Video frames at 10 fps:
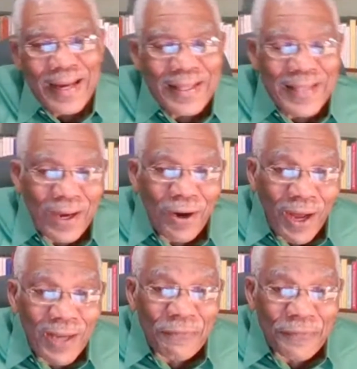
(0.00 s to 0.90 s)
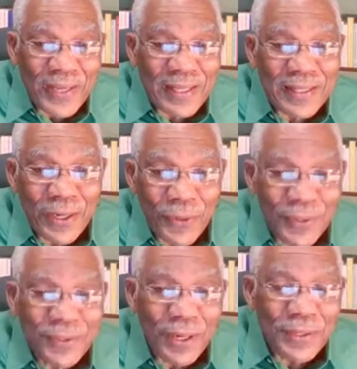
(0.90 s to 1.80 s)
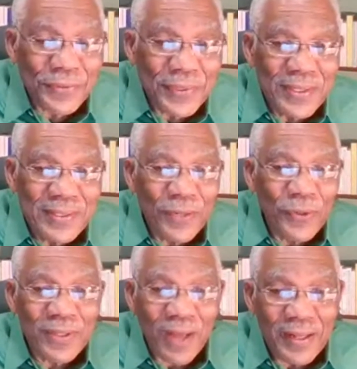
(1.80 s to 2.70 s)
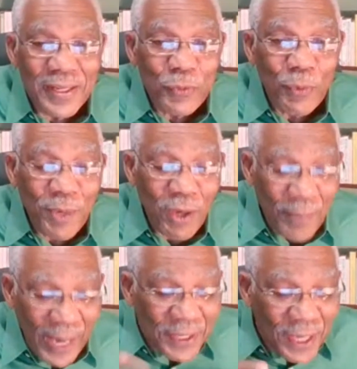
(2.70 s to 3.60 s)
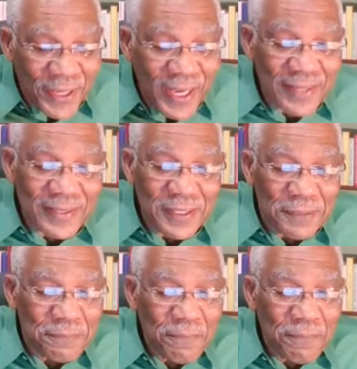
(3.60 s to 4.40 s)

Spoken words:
They're all afraid that their own countries, their own colonies would become another Haiti.